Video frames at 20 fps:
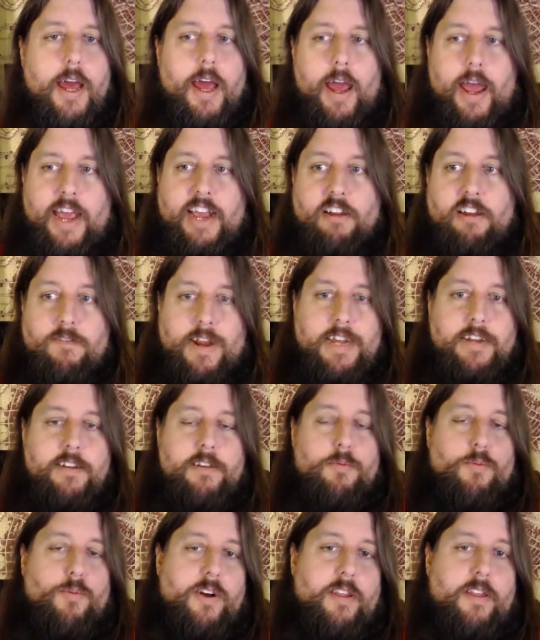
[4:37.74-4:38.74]
And
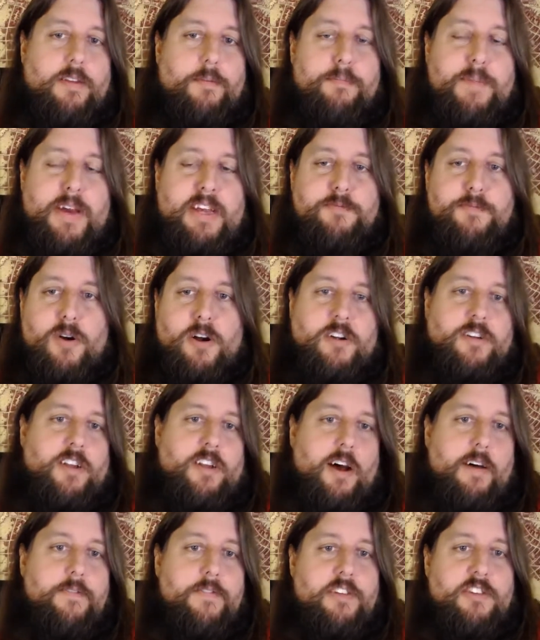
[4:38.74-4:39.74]
granted, one of the best parts
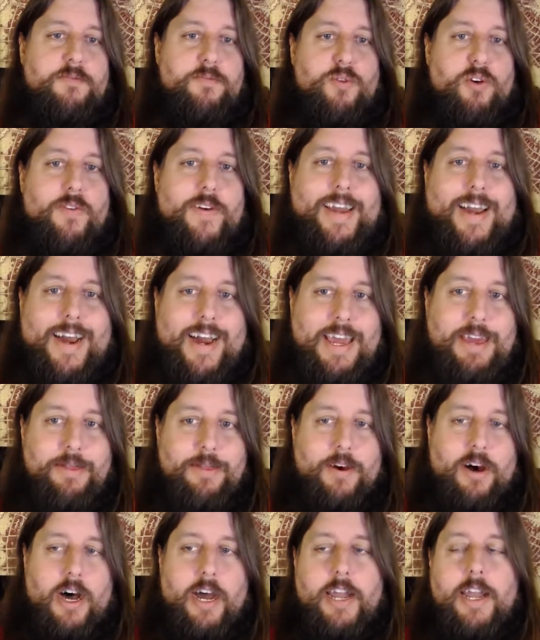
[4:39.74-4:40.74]
of this movie, I
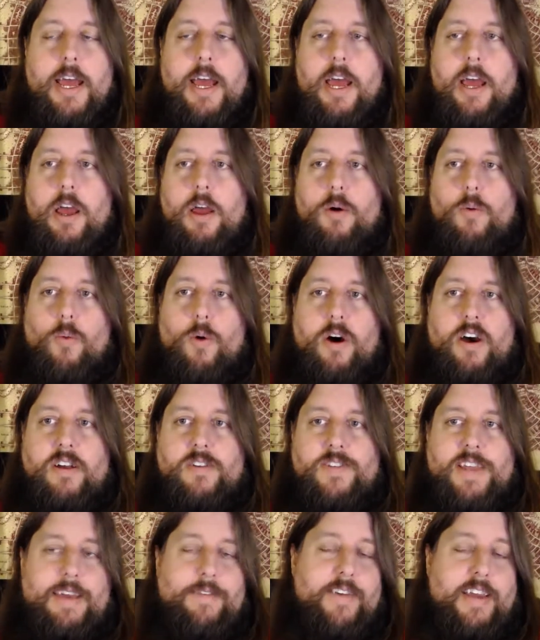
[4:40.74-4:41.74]
thought,
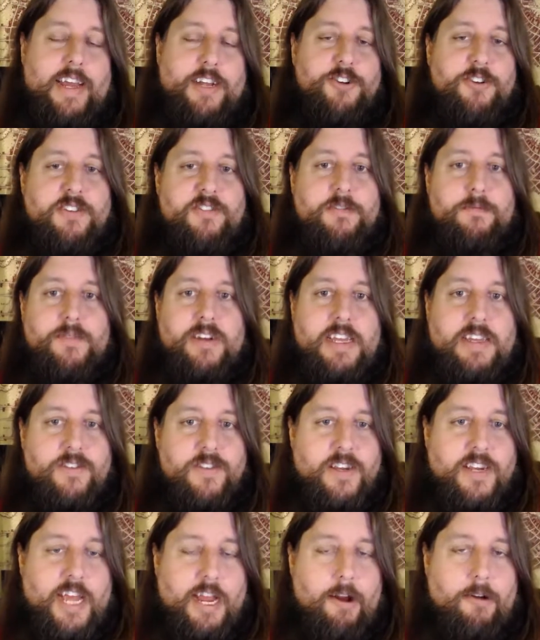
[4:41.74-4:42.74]
was having actually some
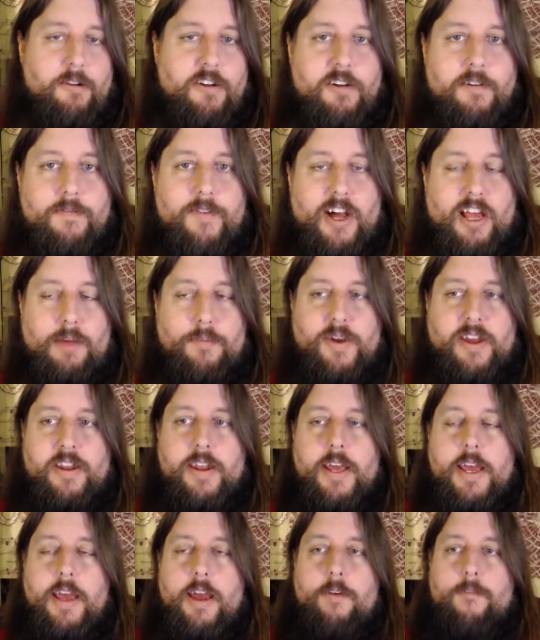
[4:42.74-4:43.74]
decent character
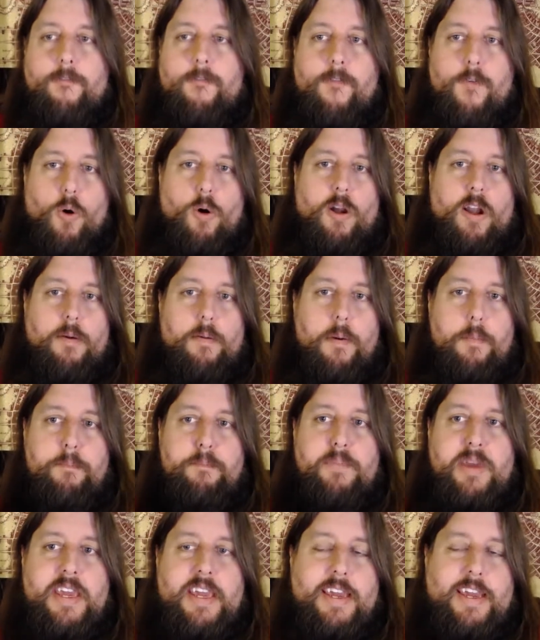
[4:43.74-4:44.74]
development. For
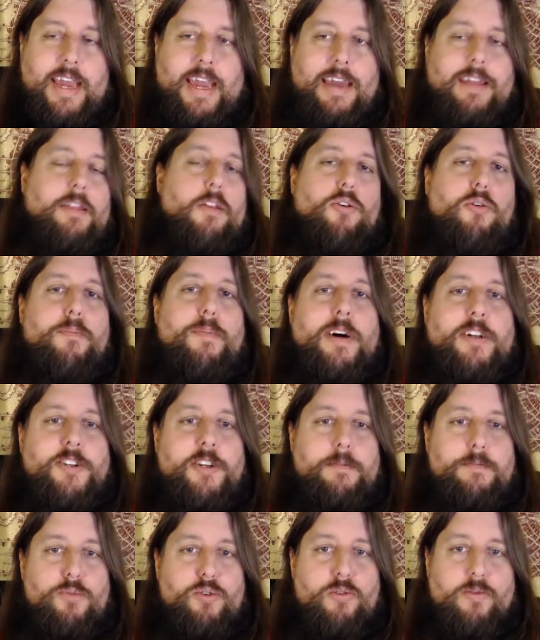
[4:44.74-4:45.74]
being a low
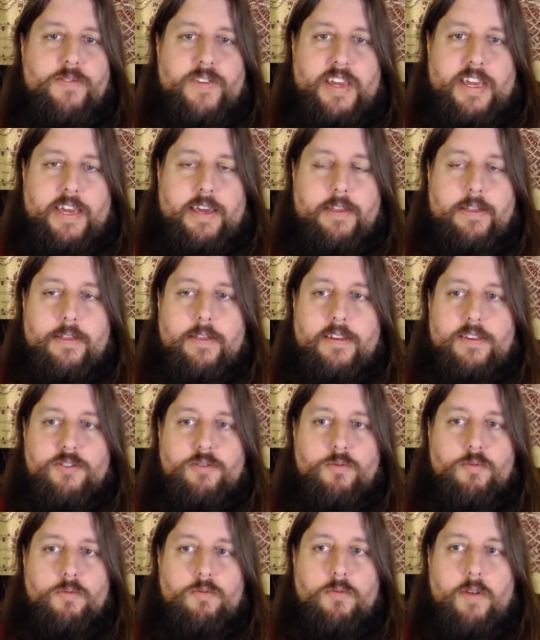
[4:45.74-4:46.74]
budget movie,
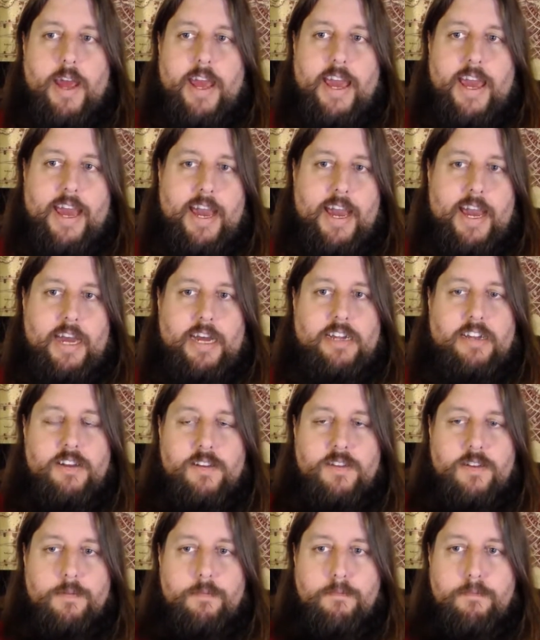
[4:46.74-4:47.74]
this had
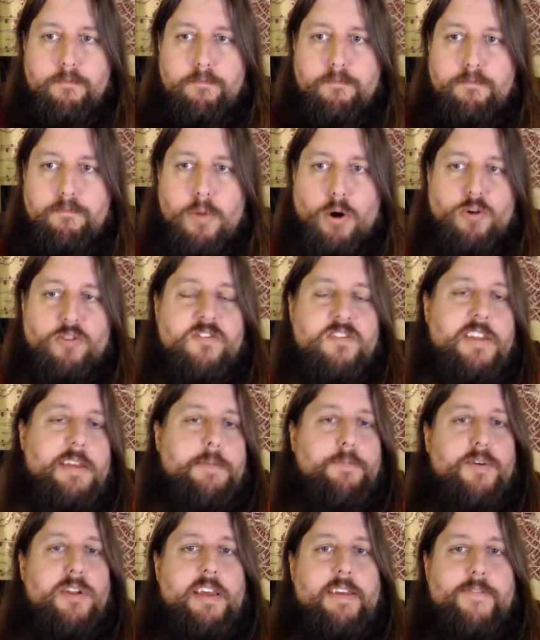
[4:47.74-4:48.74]

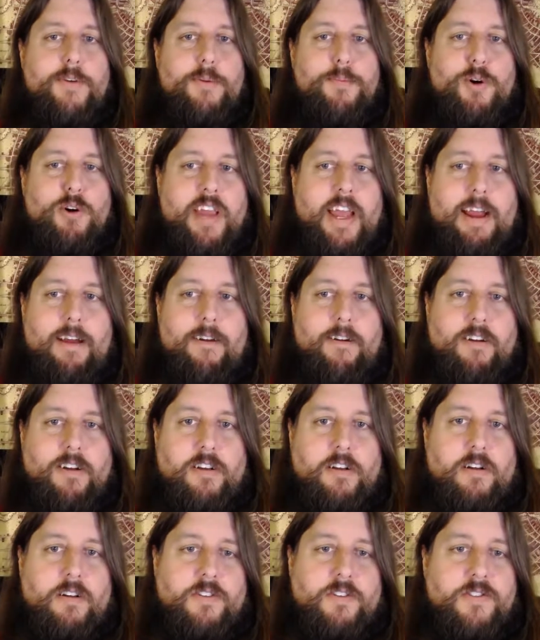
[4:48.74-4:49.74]
mostly believable
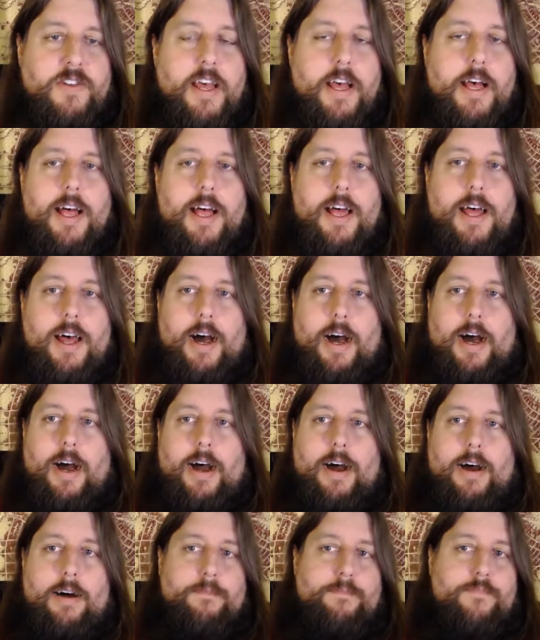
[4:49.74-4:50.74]
characters.
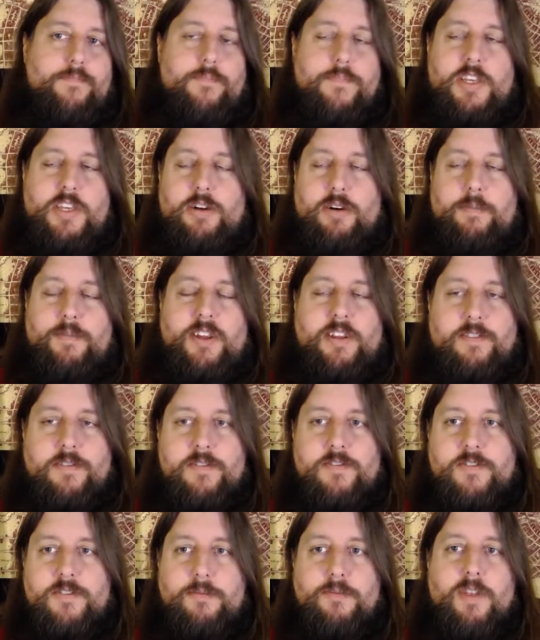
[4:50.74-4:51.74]
Um, you know, I mean,
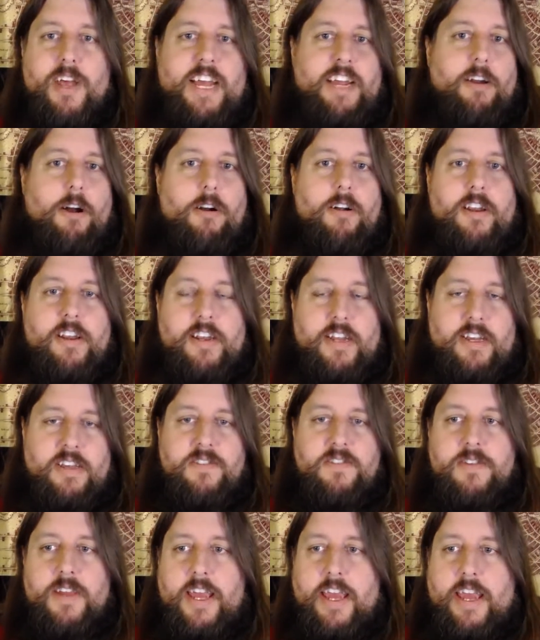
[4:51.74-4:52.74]
some
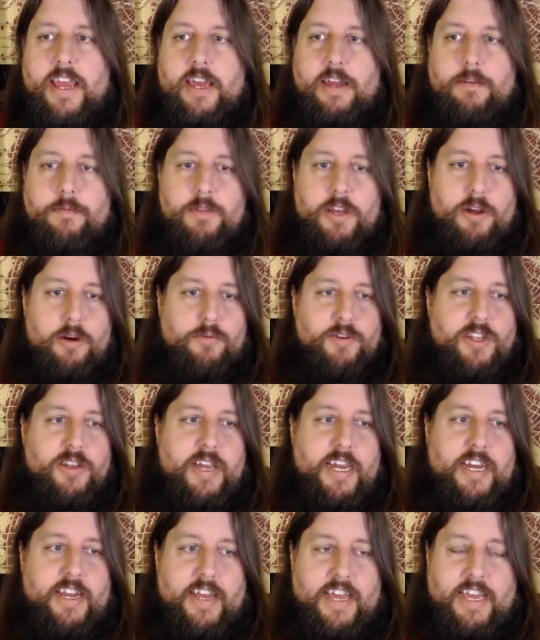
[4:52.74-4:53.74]
lightheartedness, and you know, when you
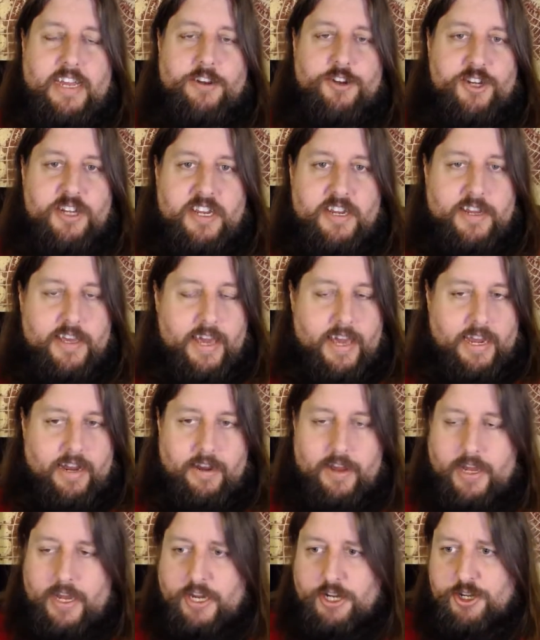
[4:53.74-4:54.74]
had Angie and
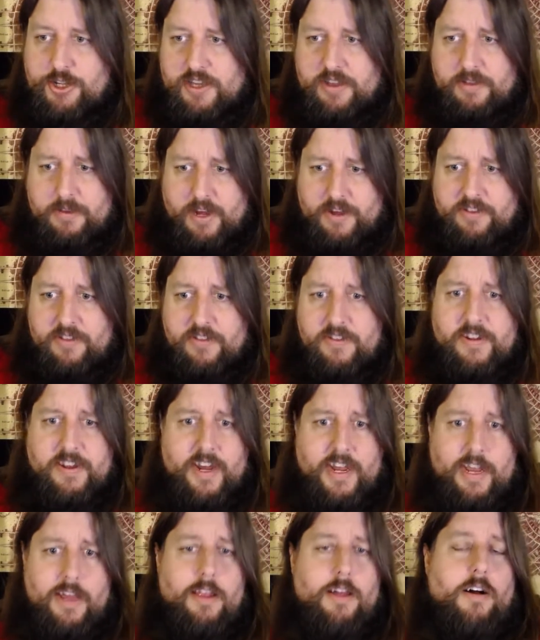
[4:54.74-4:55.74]
Kate, I actually thought that the
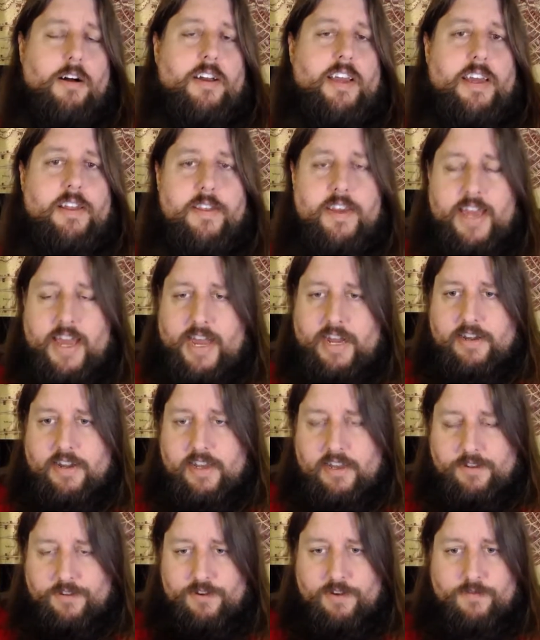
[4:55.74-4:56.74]
dialogue and the
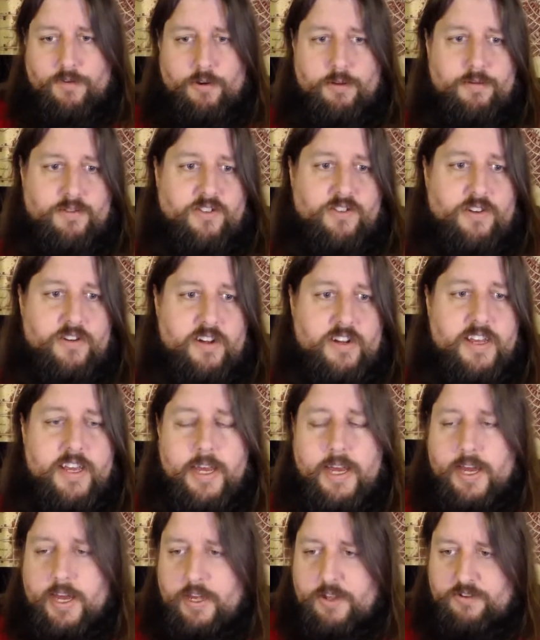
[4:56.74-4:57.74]
acting and so forth was good.
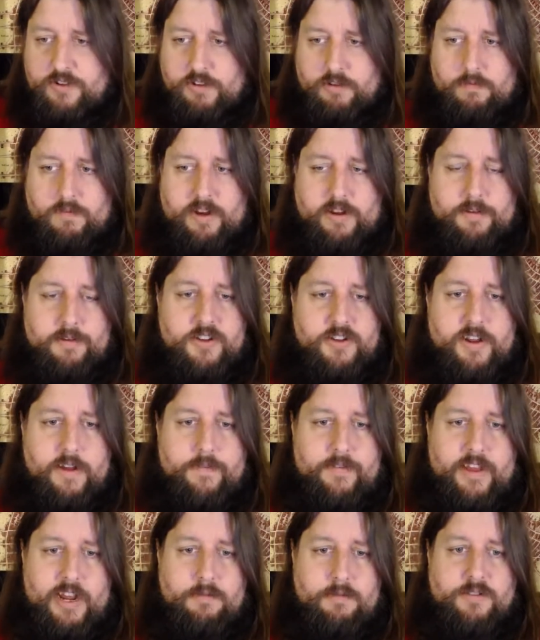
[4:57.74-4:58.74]
So the written
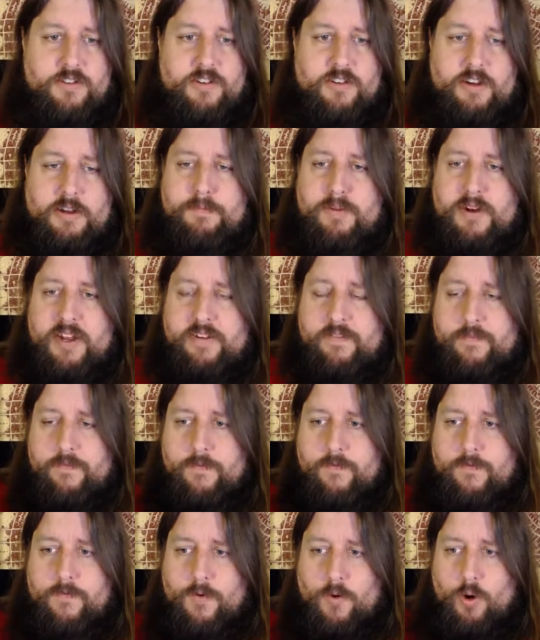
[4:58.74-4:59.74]
stuff there was good, but
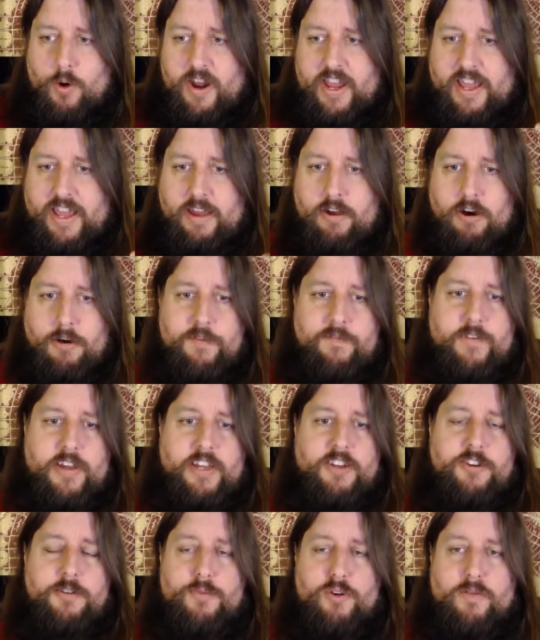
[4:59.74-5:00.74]
for a home
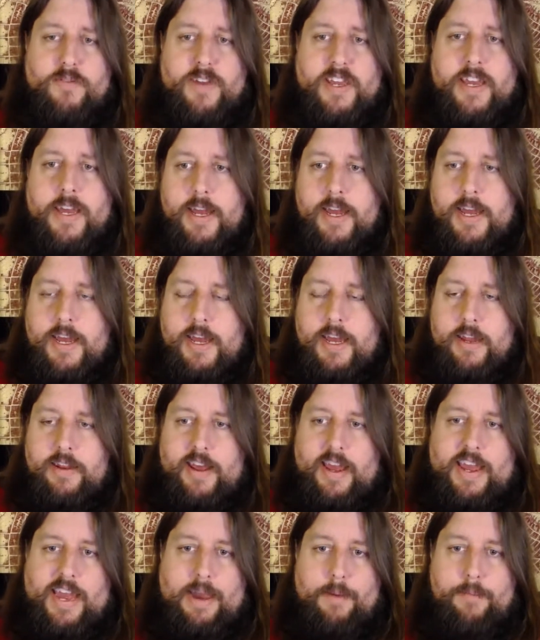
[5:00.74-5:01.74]
invasion movie
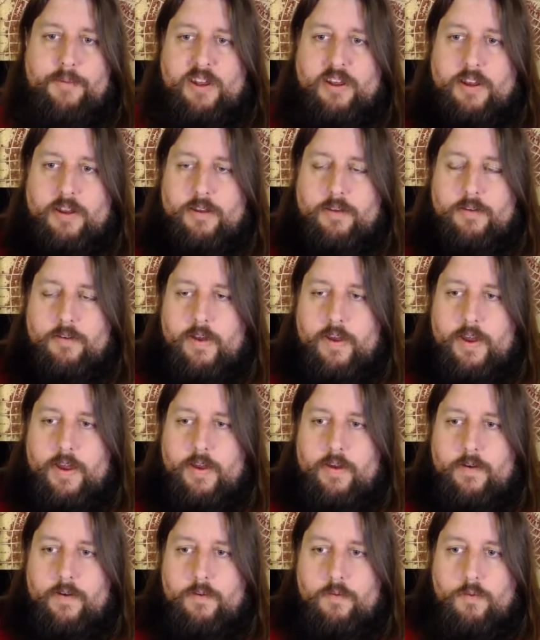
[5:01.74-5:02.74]
to happen
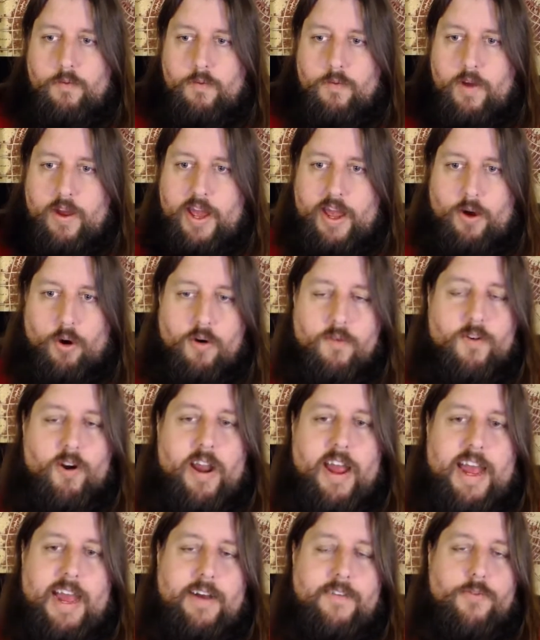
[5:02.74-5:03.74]
over
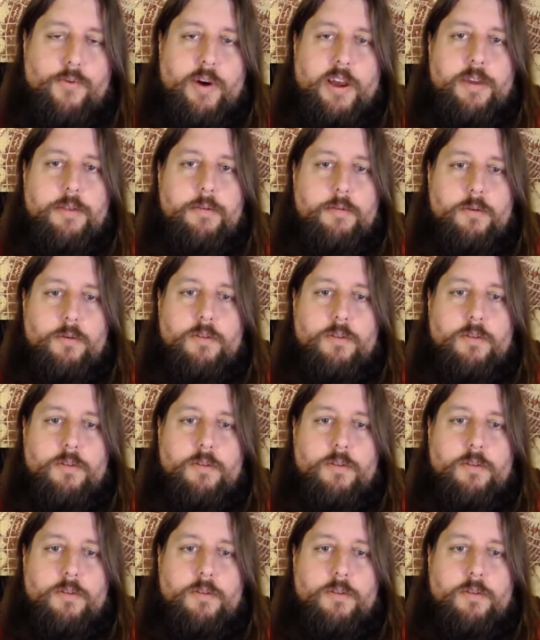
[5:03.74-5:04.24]
halfway through